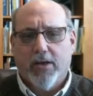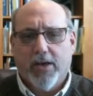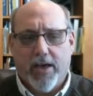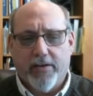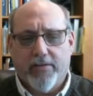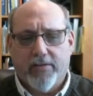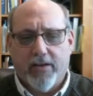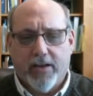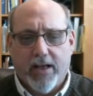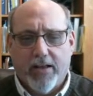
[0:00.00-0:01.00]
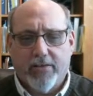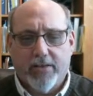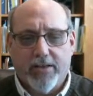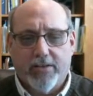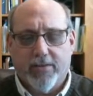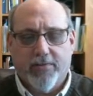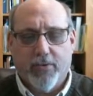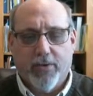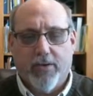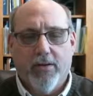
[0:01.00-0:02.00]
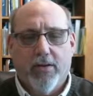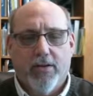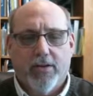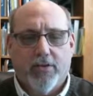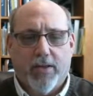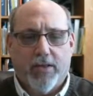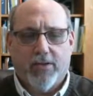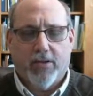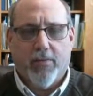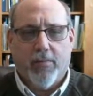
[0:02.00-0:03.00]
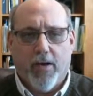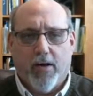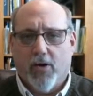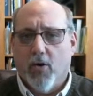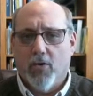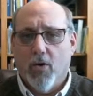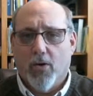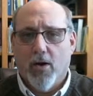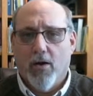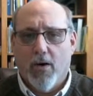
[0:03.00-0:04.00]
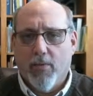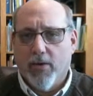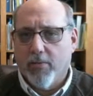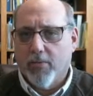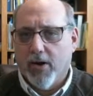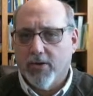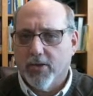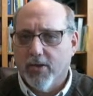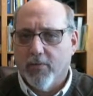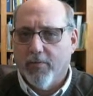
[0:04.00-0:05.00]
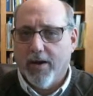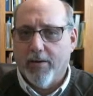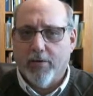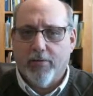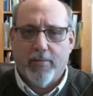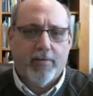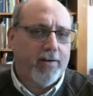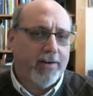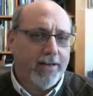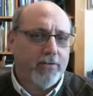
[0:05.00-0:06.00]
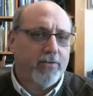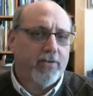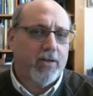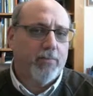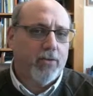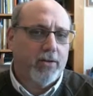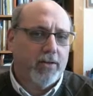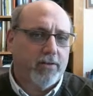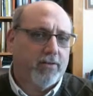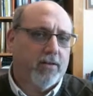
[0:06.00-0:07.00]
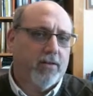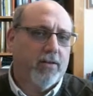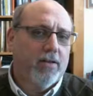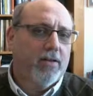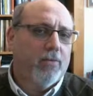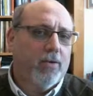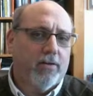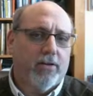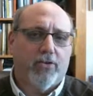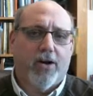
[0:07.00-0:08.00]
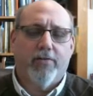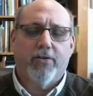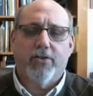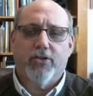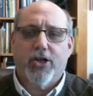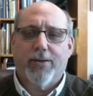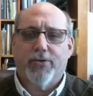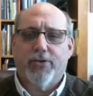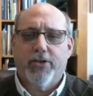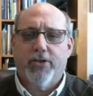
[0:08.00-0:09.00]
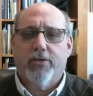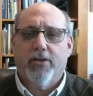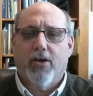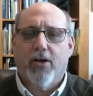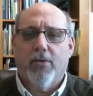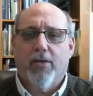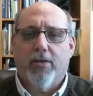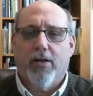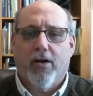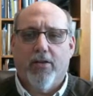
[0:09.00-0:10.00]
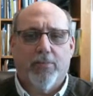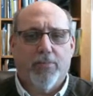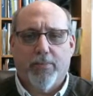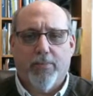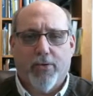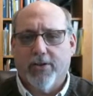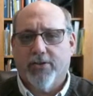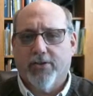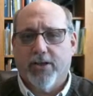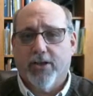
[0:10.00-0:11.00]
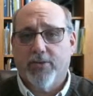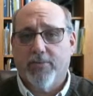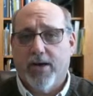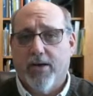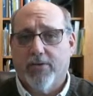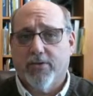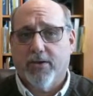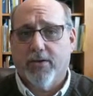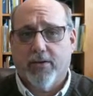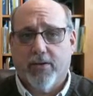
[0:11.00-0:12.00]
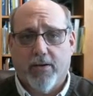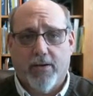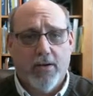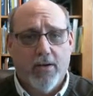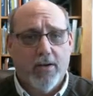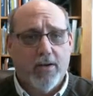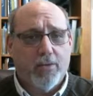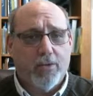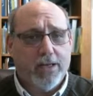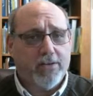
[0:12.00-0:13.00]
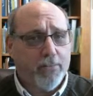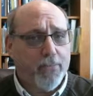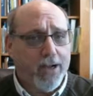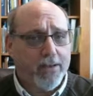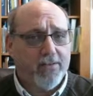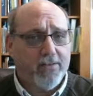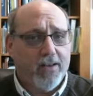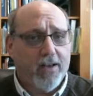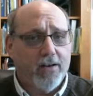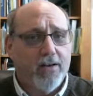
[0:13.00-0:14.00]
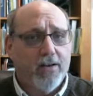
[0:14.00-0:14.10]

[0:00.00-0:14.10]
case analyses, if you will. It's really just a go, no go on whether projects are viable from a financial standpoint. That's one of the drivers in chapter 2, along with other project selection models that we'll get some practice on